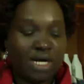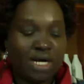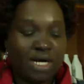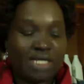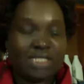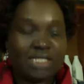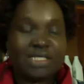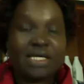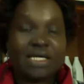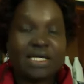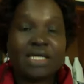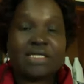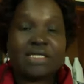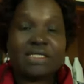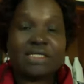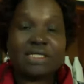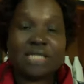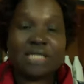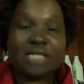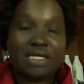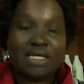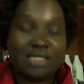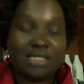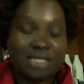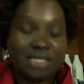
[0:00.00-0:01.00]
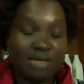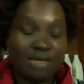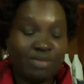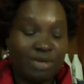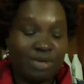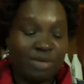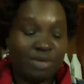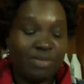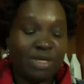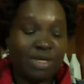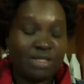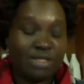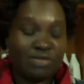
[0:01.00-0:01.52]
access such
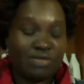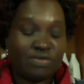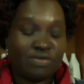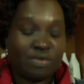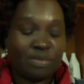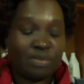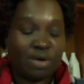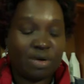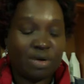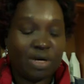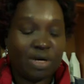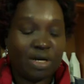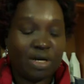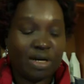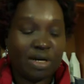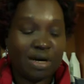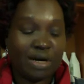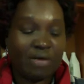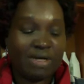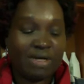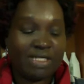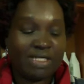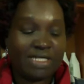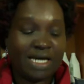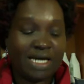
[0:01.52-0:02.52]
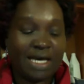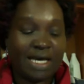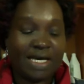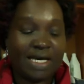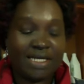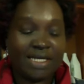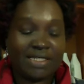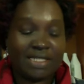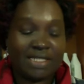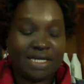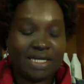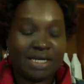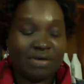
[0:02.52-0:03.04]
supplements from our
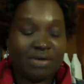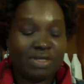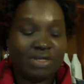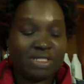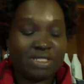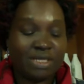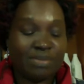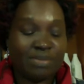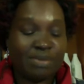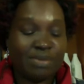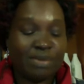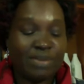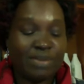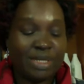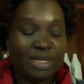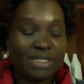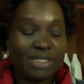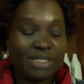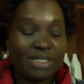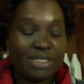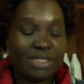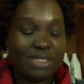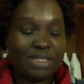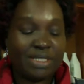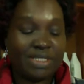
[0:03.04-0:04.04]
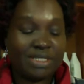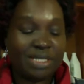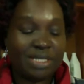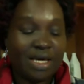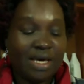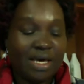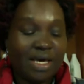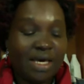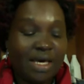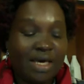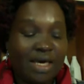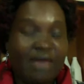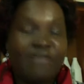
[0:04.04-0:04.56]
diet and our supplements.
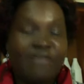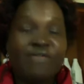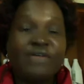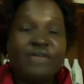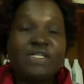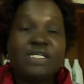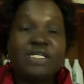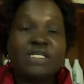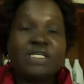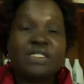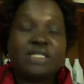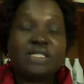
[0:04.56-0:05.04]
If it is